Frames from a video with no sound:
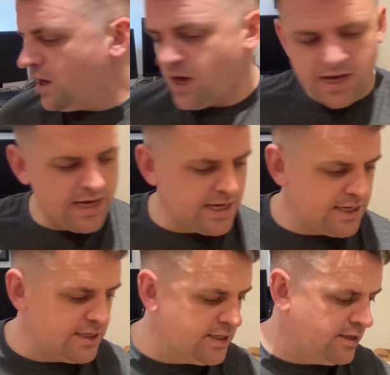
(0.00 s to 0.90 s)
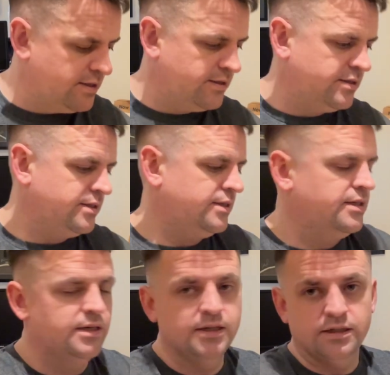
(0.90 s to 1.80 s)
And
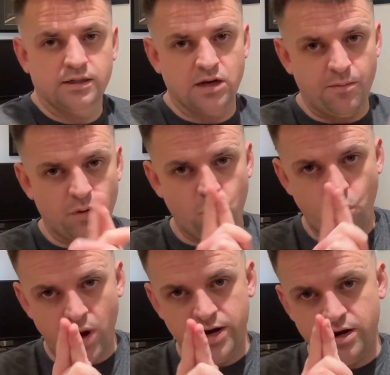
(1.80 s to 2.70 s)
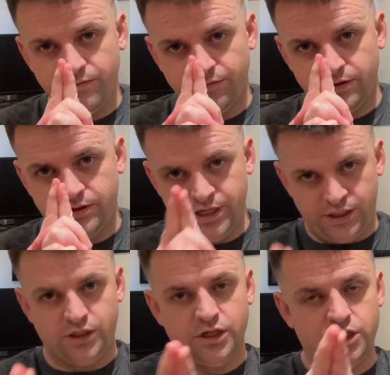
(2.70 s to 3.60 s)
number one for
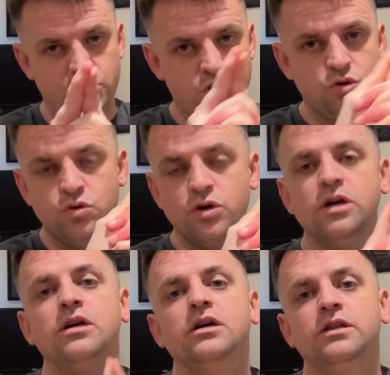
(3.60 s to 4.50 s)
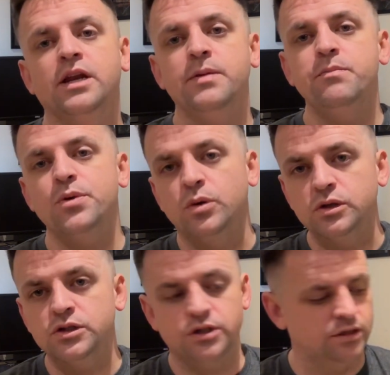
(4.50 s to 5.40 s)
this you that I
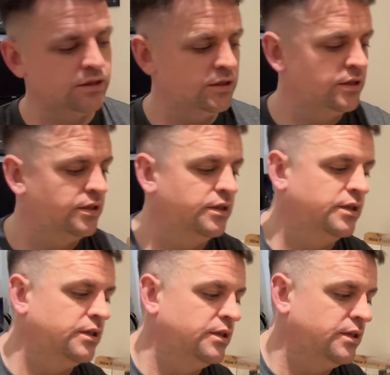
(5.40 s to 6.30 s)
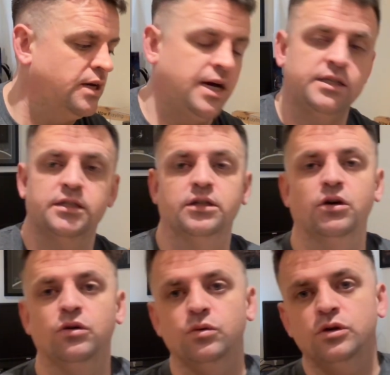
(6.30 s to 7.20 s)
bought has to
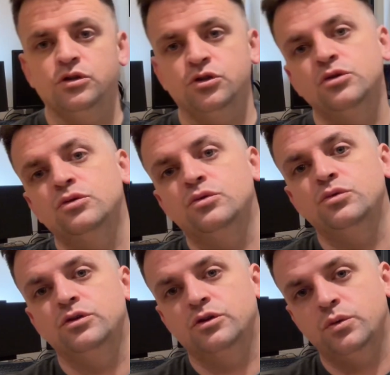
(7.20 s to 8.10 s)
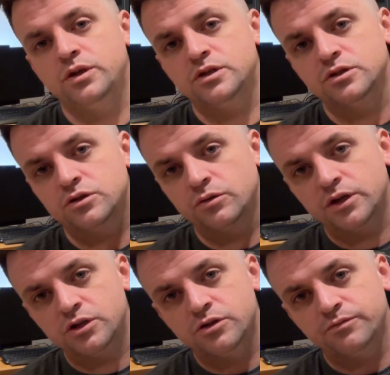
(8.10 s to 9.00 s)
go to the Queens of Stone
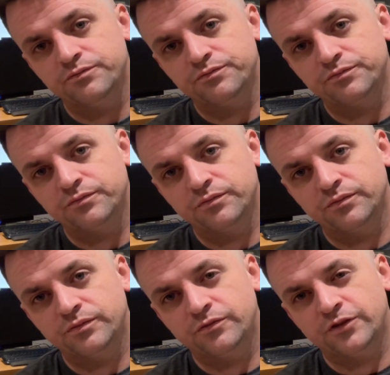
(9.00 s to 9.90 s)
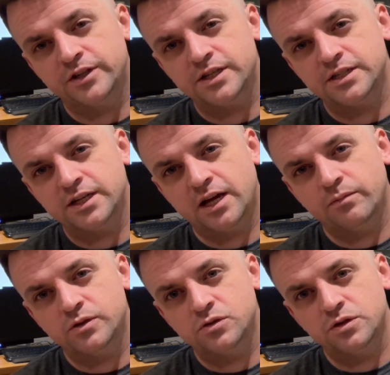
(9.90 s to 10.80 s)
Age. Fantastic
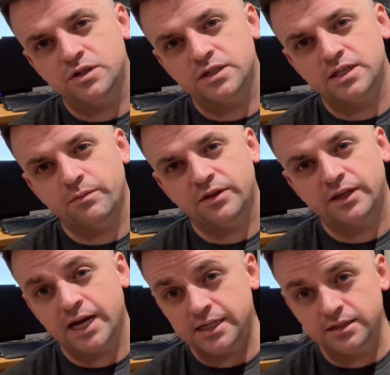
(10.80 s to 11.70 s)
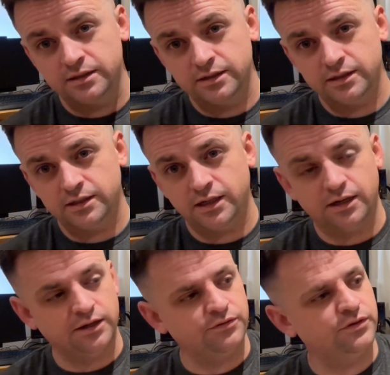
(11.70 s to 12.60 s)
album. these in the summer in the castle in
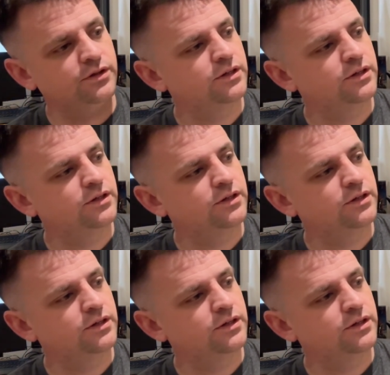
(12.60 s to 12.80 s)
Cardiff.